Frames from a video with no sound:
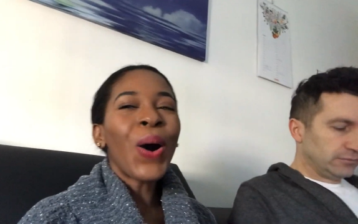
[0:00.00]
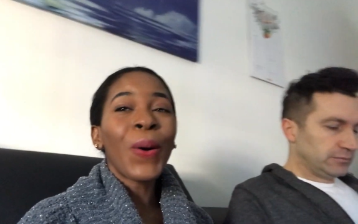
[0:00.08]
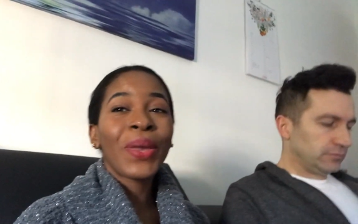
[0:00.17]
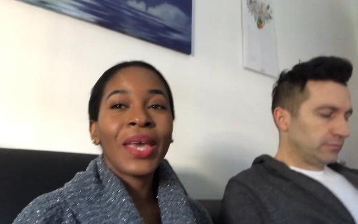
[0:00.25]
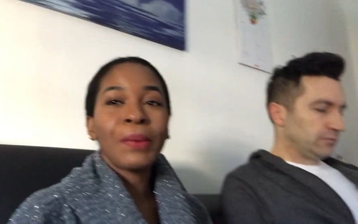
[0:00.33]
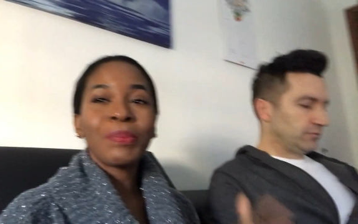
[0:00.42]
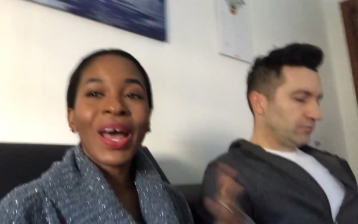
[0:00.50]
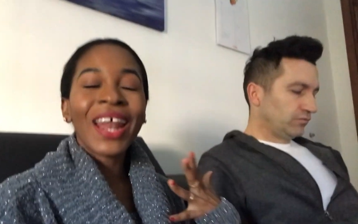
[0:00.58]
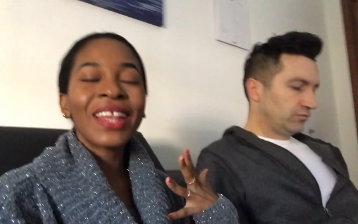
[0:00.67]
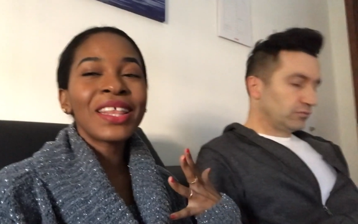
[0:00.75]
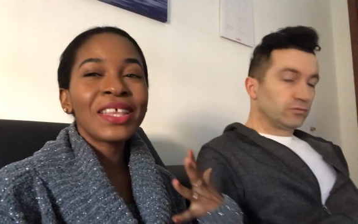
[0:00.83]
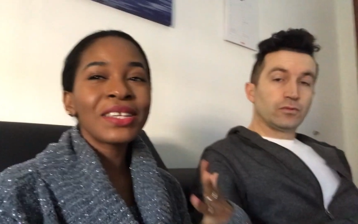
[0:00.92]
Speaker 1: Okay,
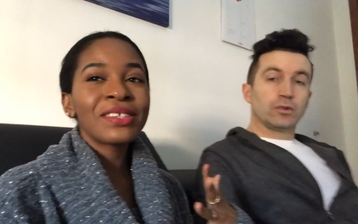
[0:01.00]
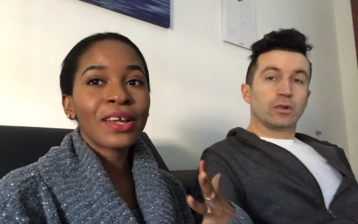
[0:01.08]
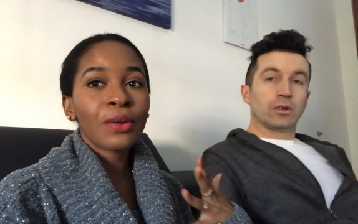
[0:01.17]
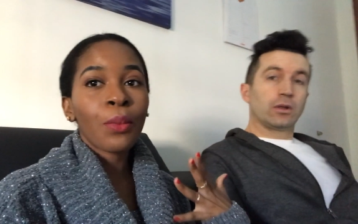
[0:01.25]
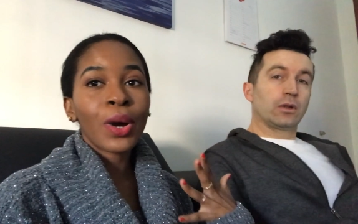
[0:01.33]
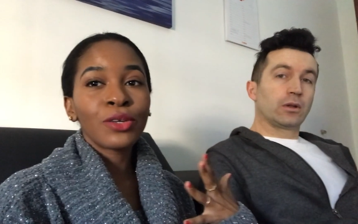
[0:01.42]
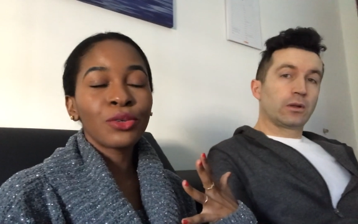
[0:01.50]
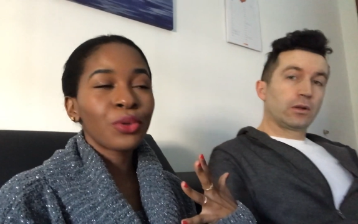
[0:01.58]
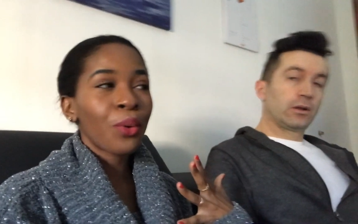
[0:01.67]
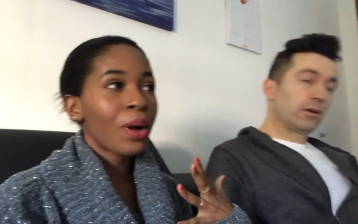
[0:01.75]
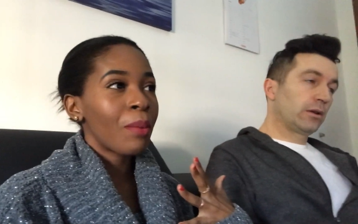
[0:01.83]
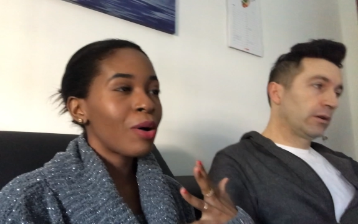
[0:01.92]
another thing that I want to
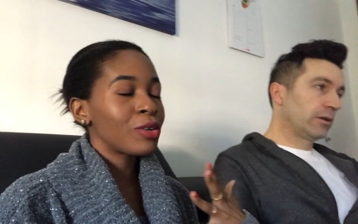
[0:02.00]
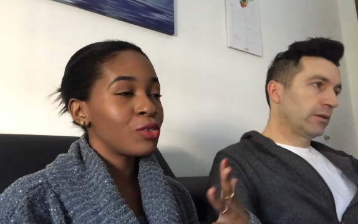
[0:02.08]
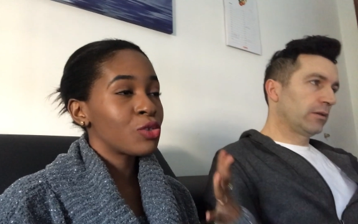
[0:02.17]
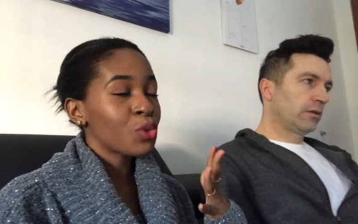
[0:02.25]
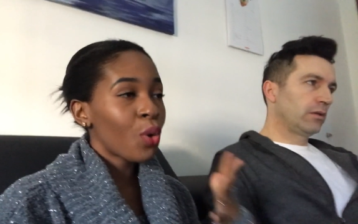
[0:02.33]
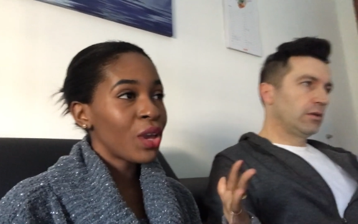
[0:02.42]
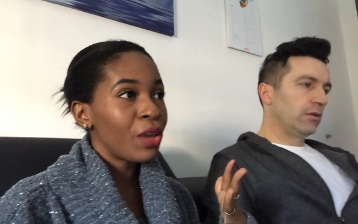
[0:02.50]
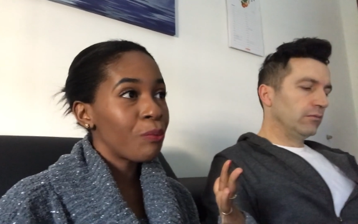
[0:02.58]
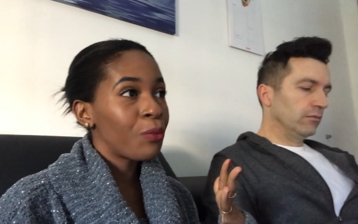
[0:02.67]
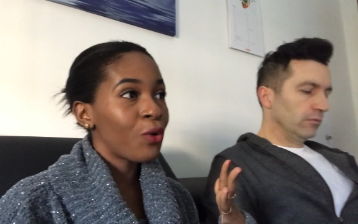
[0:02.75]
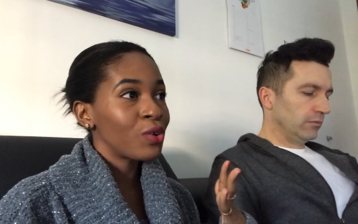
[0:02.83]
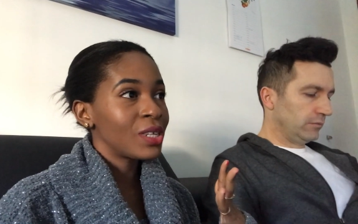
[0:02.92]
talk about is so
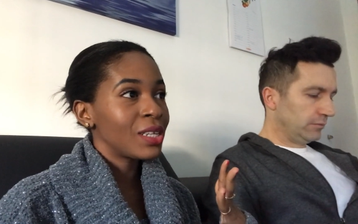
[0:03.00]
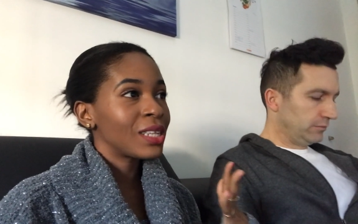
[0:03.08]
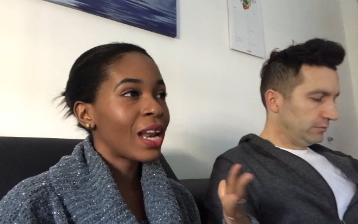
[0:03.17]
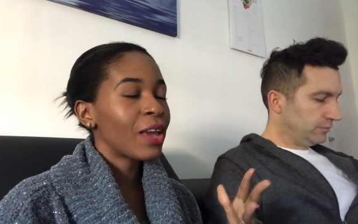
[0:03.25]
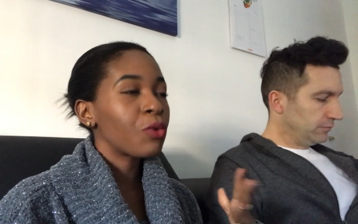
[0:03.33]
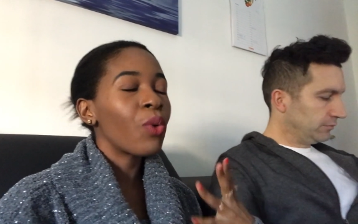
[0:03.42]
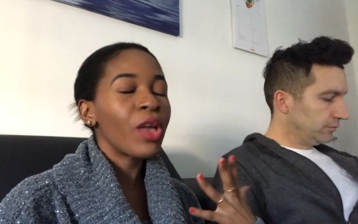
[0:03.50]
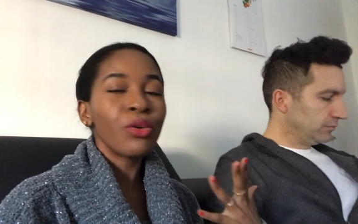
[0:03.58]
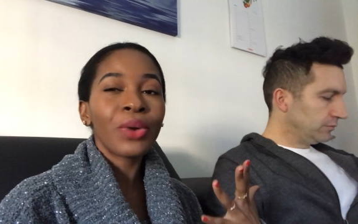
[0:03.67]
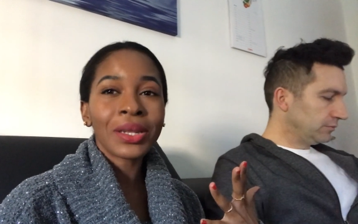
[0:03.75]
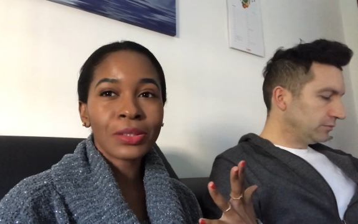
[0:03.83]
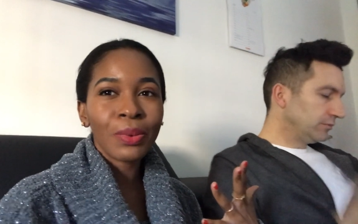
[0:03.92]
important, like when you
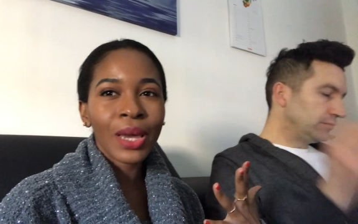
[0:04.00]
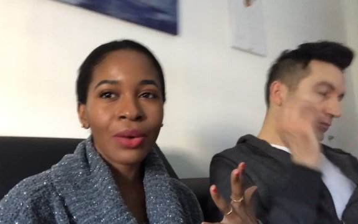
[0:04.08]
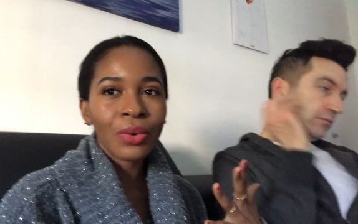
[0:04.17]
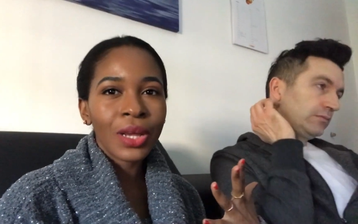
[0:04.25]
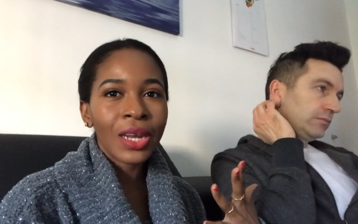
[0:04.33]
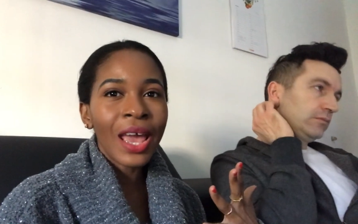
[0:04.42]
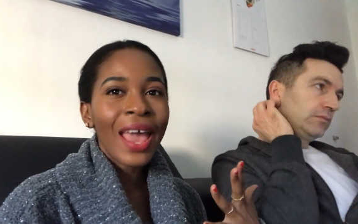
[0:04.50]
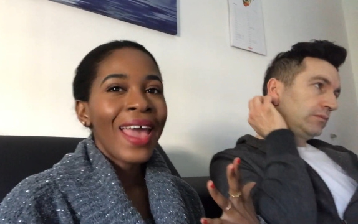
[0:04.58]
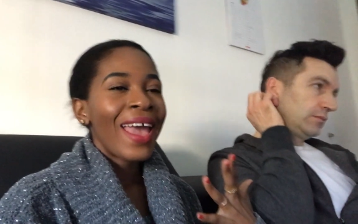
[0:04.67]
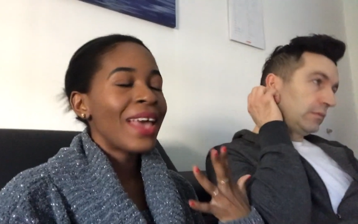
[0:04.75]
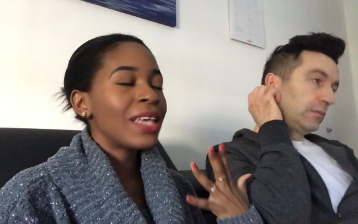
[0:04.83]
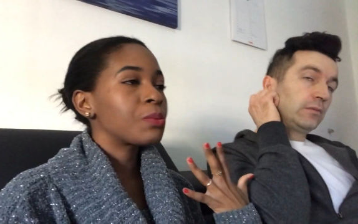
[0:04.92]
get married,
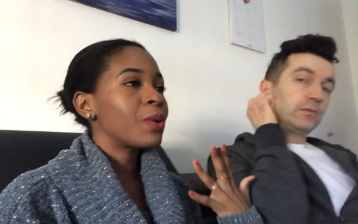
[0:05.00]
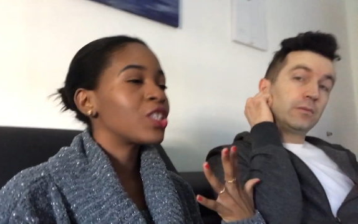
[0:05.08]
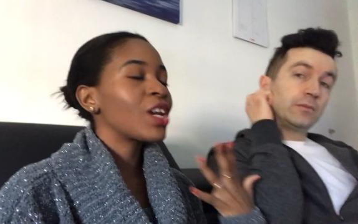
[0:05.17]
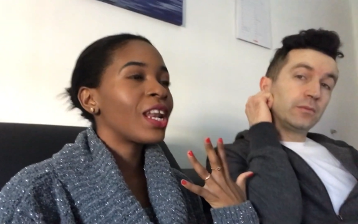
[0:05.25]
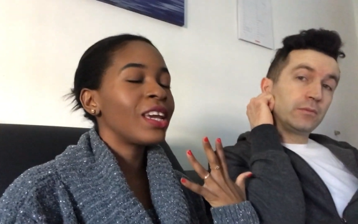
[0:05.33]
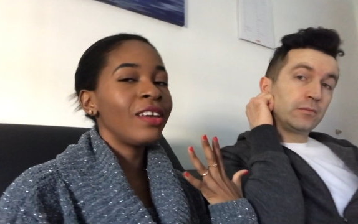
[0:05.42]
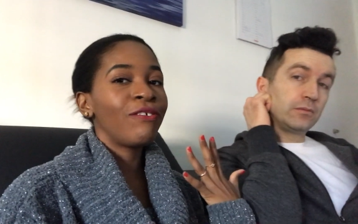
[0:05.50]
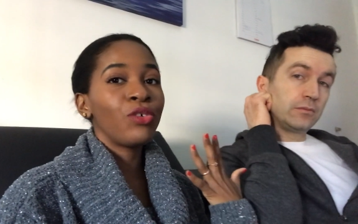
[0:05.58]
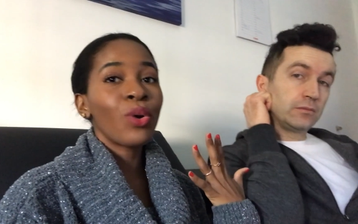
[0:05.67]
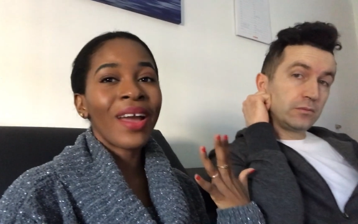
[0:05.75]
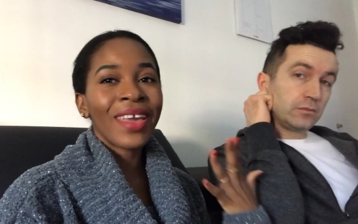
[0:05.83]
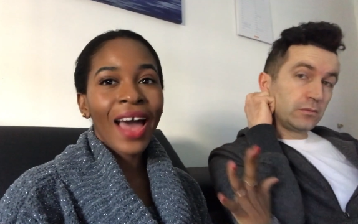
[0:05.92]
especially if
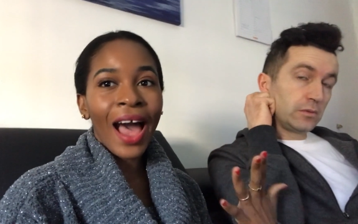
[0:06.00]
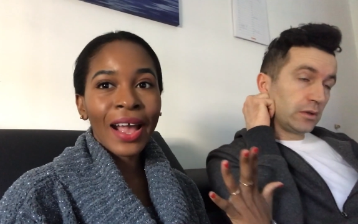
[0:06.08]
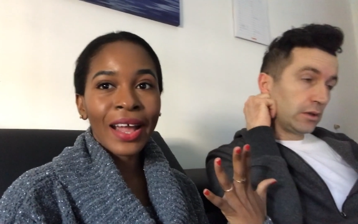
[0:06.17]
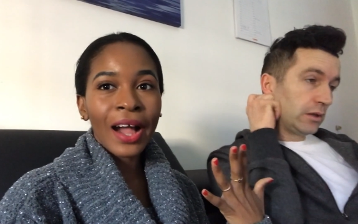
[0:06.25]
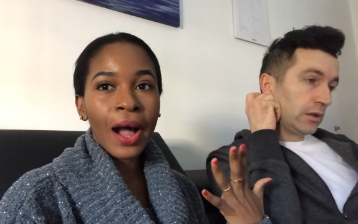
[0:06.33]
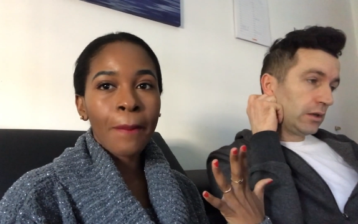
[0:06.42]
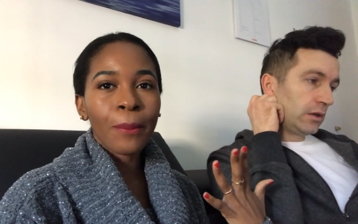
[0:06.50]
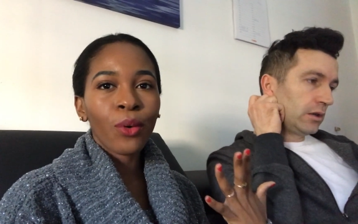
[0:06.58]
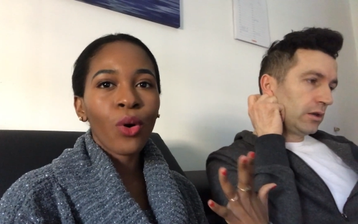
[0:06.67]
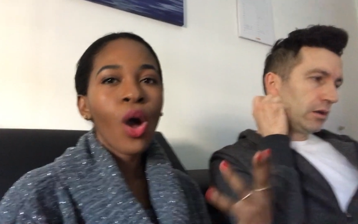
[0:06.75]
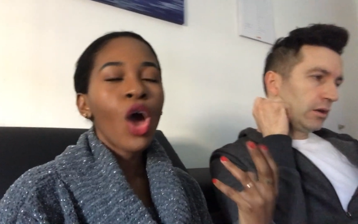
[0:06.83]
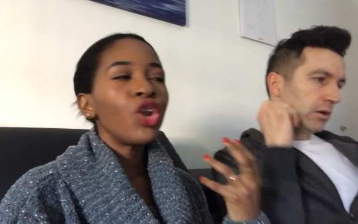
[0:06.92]
you are a young
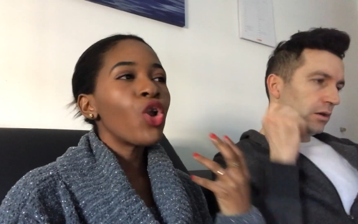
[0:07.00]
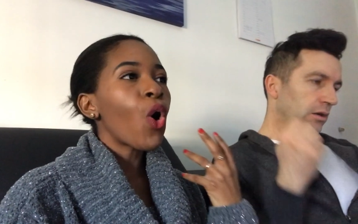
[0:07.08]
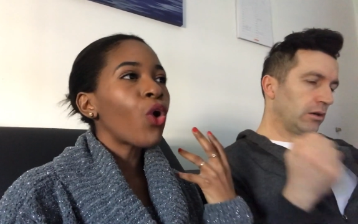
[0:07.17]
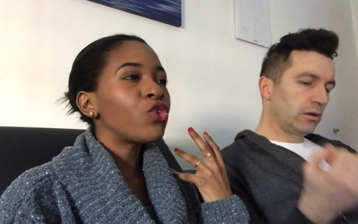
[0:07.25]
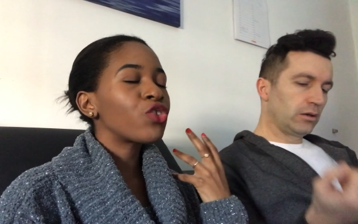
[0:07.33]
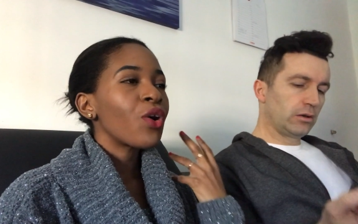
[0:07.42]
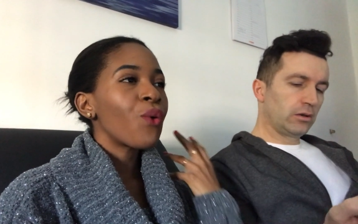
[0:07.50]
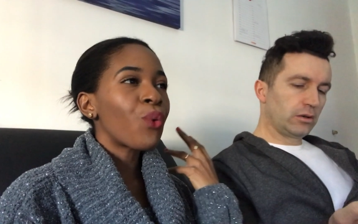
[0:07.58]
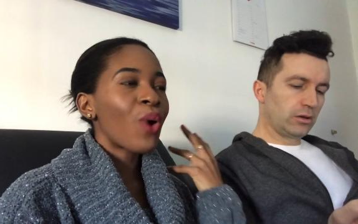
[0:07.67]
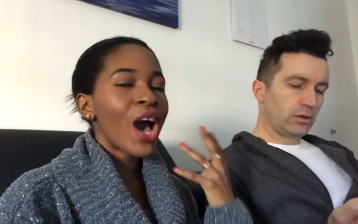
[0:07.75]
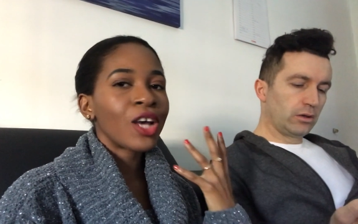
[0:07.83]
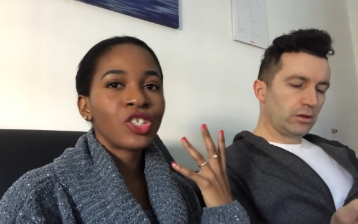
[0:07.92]
couple, don't
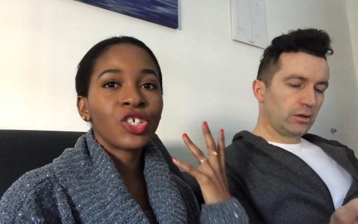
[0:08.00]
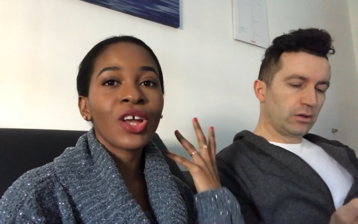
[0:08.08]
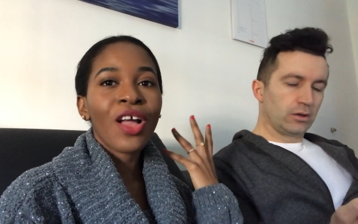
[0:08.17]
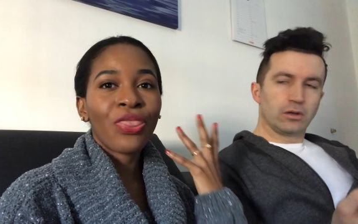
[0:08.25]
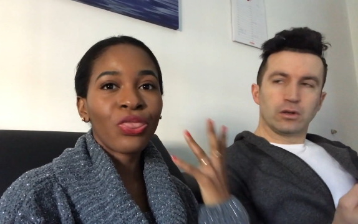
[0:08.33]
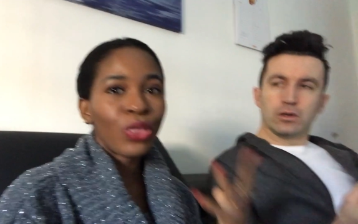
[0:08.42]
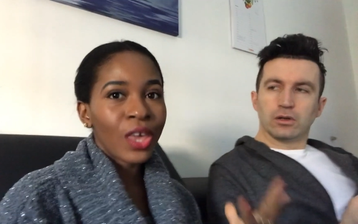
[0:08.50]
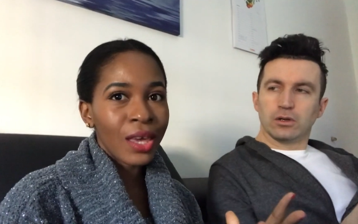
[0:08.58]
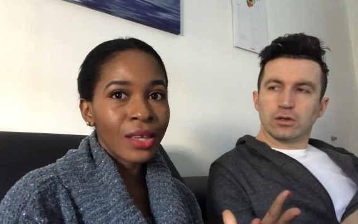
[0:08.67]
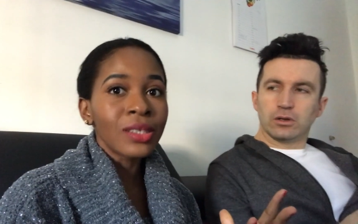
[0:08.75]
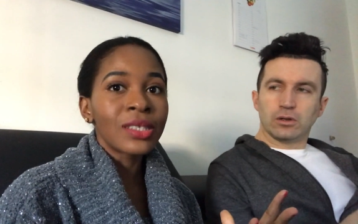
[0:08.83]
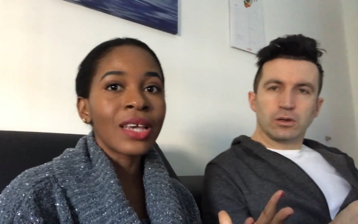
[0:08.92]
rush
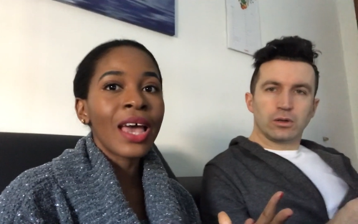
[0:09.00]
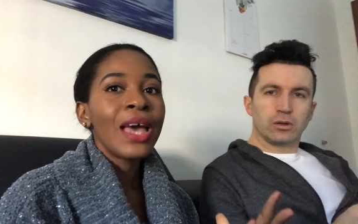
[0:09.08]
things.